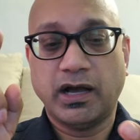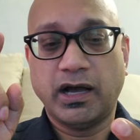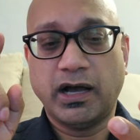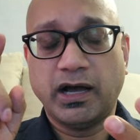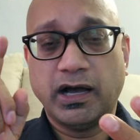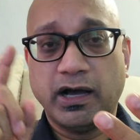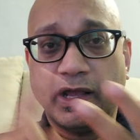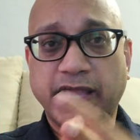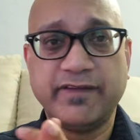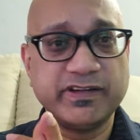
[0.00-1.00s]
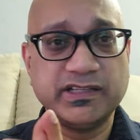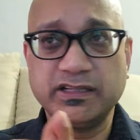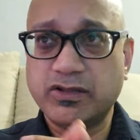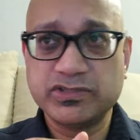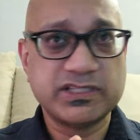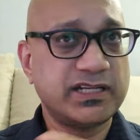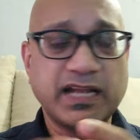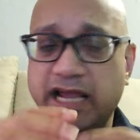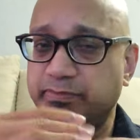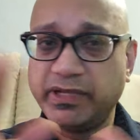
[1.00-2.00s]
Uh, everything closes
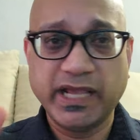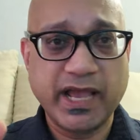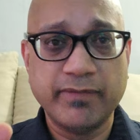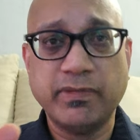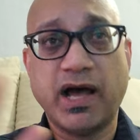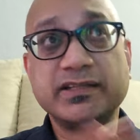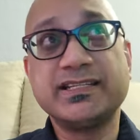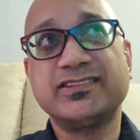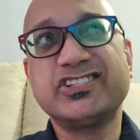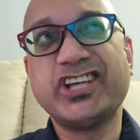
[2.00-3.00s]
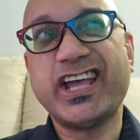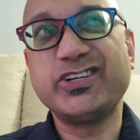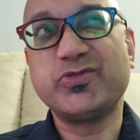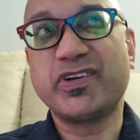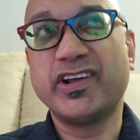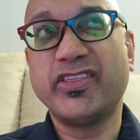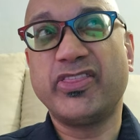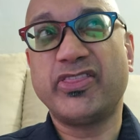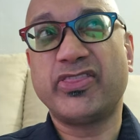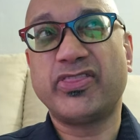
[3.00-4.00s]
at 9 p.m. until January
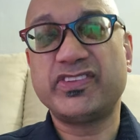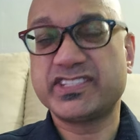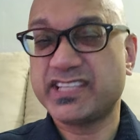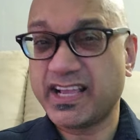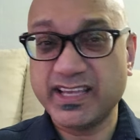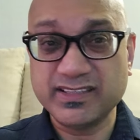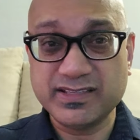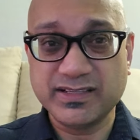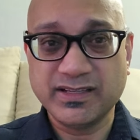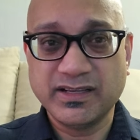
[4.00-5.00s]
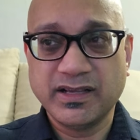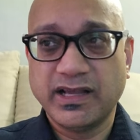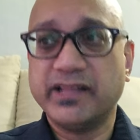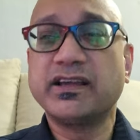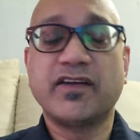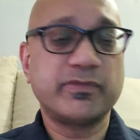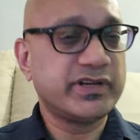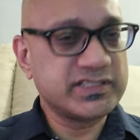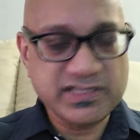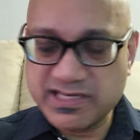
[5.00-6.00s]
2nd, and the
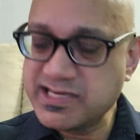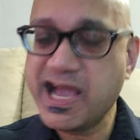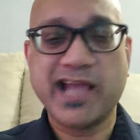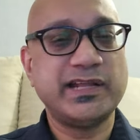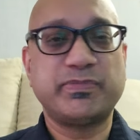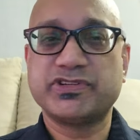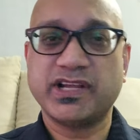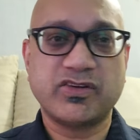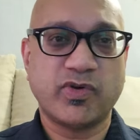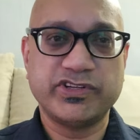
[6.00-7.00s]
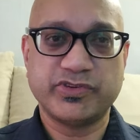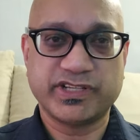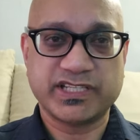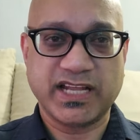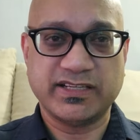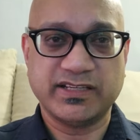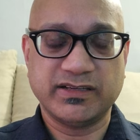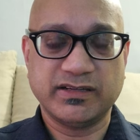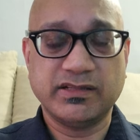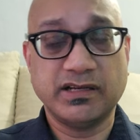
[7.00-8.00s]
government is 90% going to extend it.
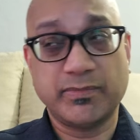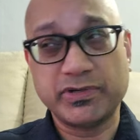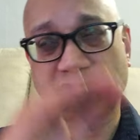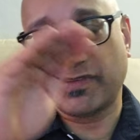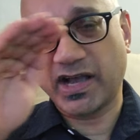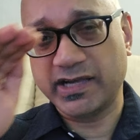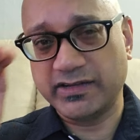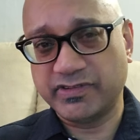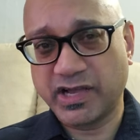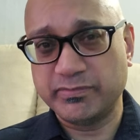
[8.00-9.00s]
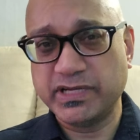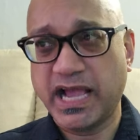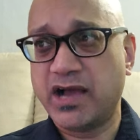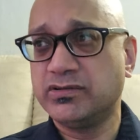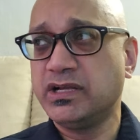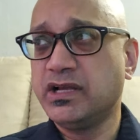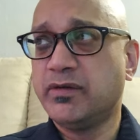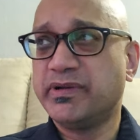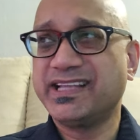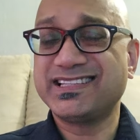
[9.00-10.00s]
The numbers have kind of come down,
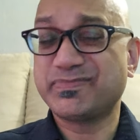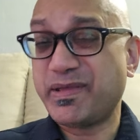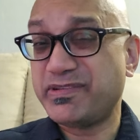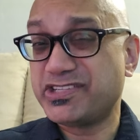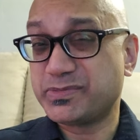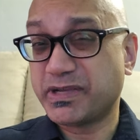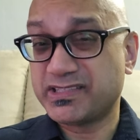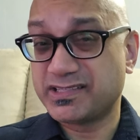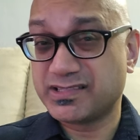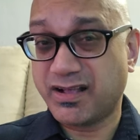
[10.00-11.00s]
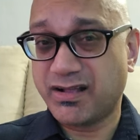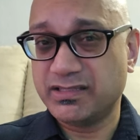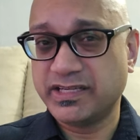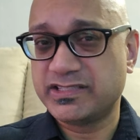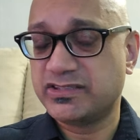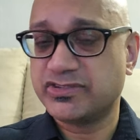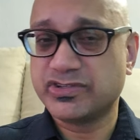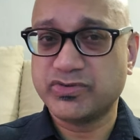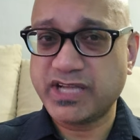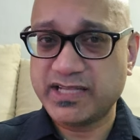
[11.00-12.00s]
but that's maybe just because it's the holidays and there's
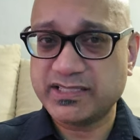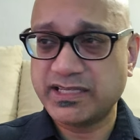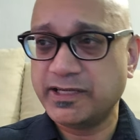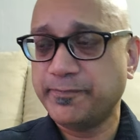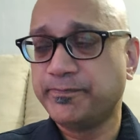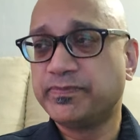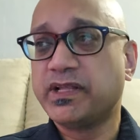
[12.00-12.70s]
no testing.